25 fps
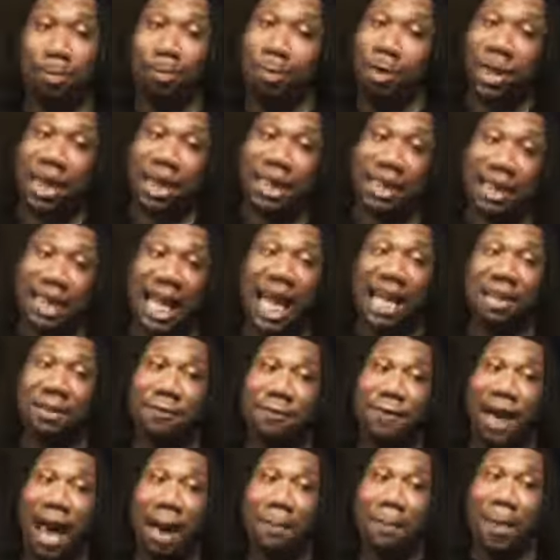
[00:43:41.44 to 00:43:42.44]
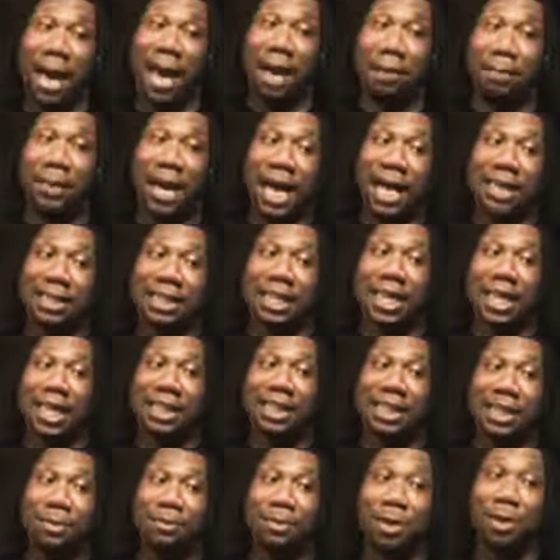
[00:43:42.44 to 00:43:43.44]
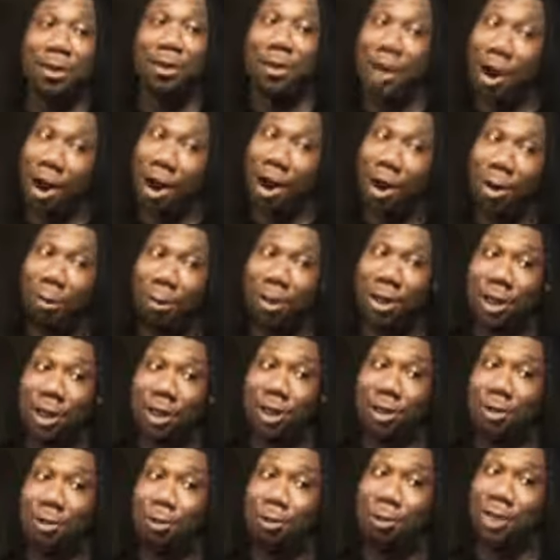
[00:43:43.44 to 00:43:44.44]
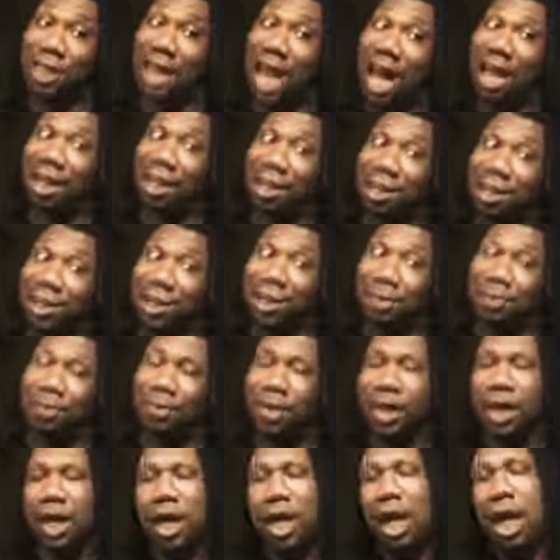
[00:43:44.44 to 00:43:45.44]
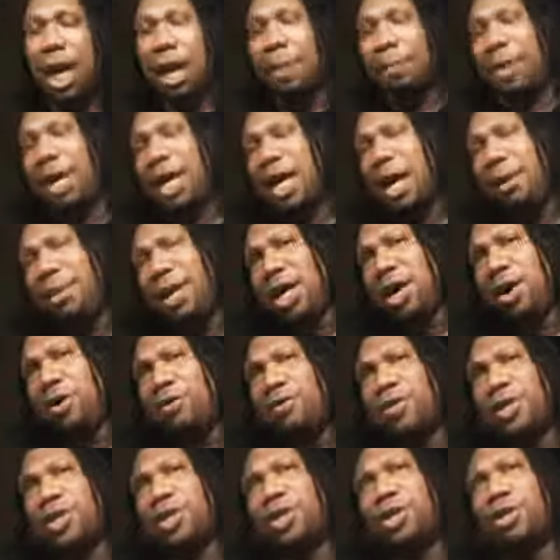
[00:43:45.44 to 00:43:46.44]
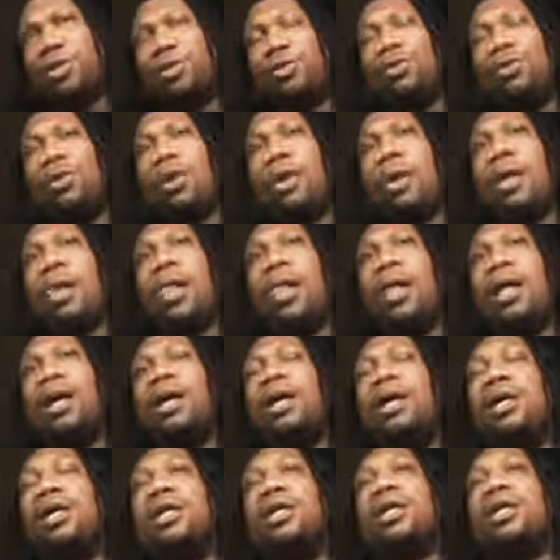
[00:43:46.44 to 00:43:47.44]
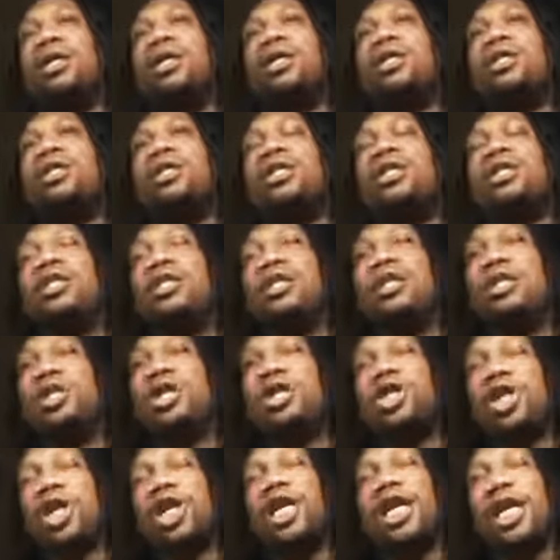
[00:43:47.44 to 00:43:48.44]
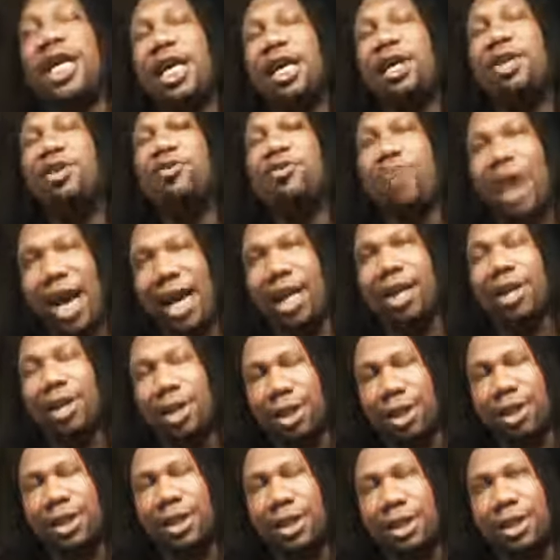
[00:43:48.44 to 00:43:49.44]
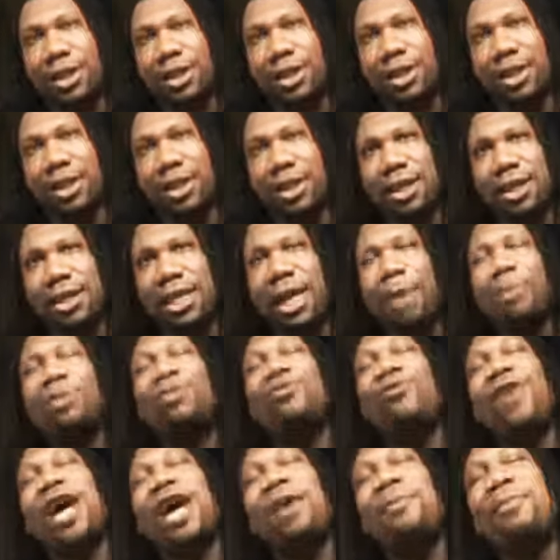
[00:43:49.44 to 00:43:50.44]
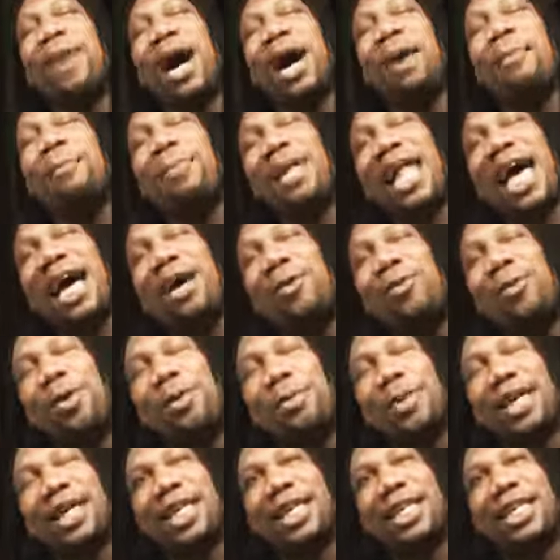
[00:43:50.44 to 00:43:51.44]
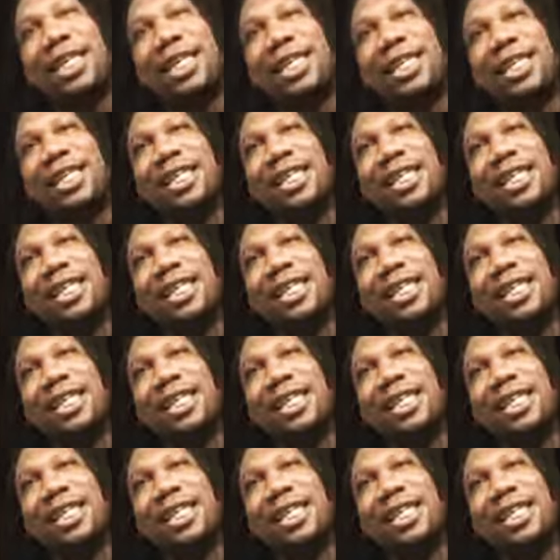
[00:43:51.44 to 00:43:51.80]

putting aside the Fatback Band's King Tim III, which is true scholarship. But coming over to Sugar Hill Records, that was ran by a black woman.